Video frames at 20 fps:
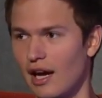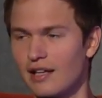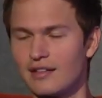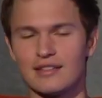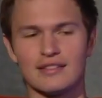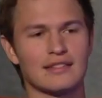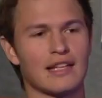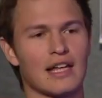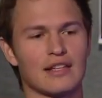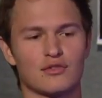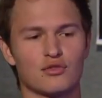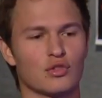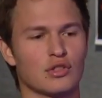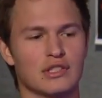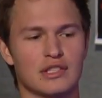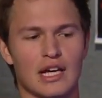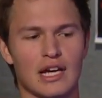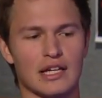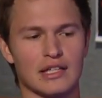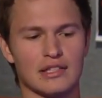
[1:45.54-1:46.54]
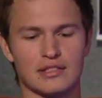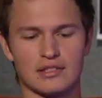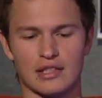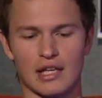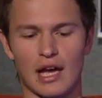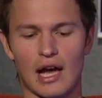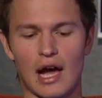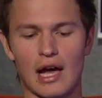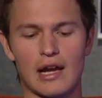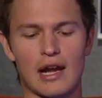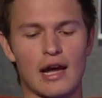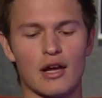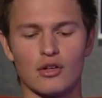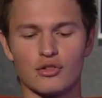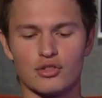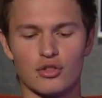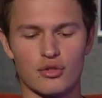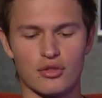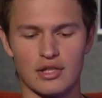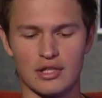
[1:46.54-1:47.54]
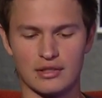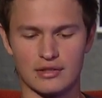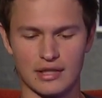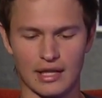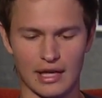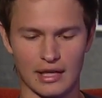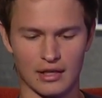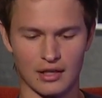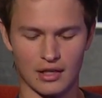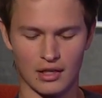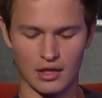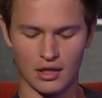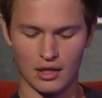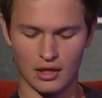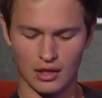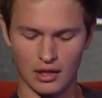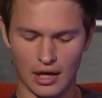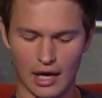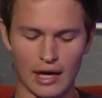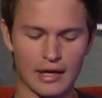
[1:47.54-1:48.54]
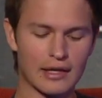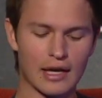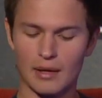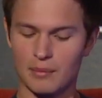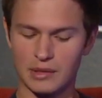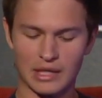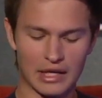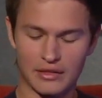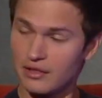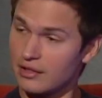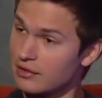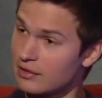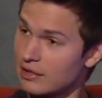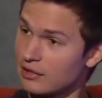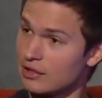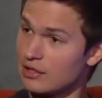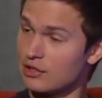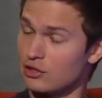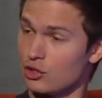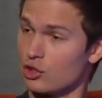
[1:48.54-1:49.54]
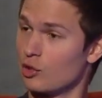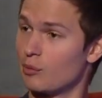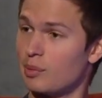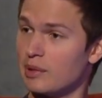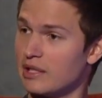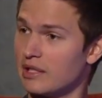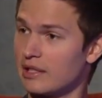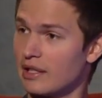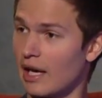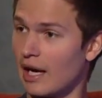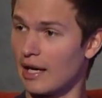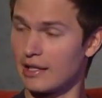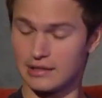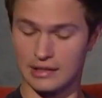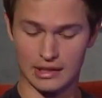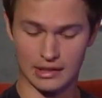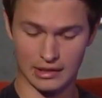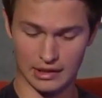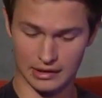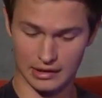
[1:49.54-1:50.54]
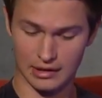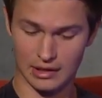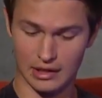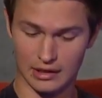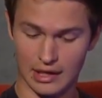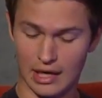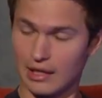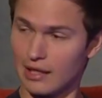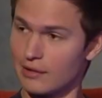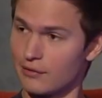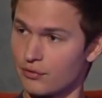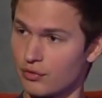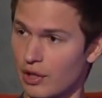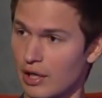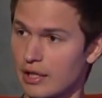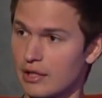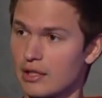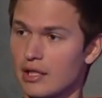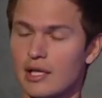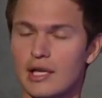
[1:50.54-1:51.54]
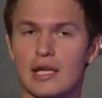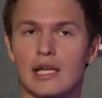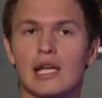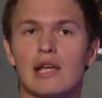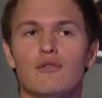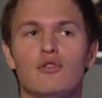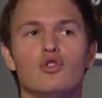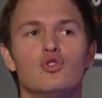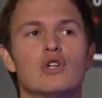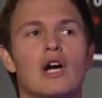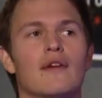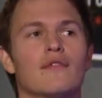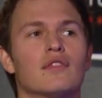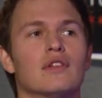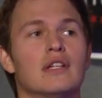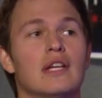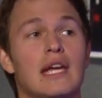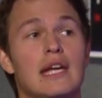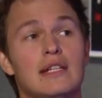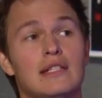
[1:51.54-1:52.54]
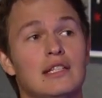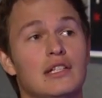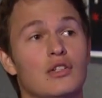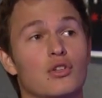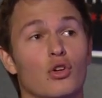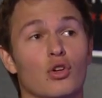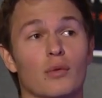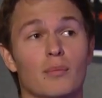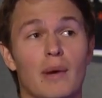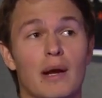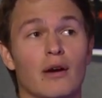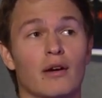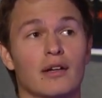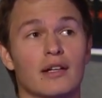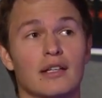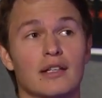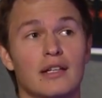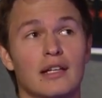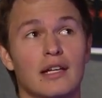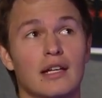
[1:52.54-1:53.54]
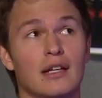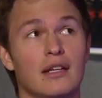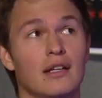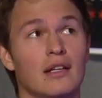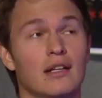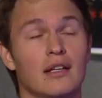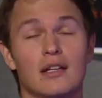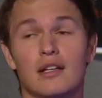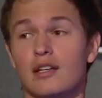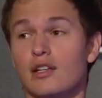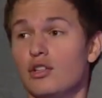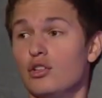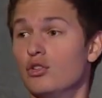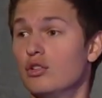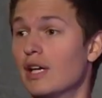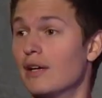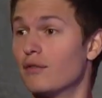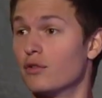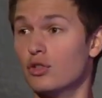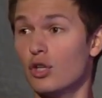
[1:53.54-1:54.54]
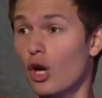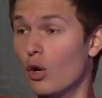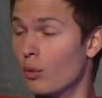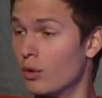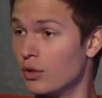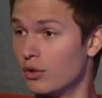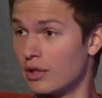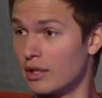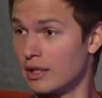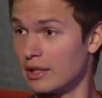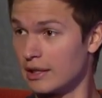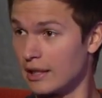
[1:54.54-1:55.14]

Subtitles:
I think that's really nice. And I also think that, I think that these European guys, and like a guy like Frank, if you drafted an 18-year-old American kid, you never know what you're going to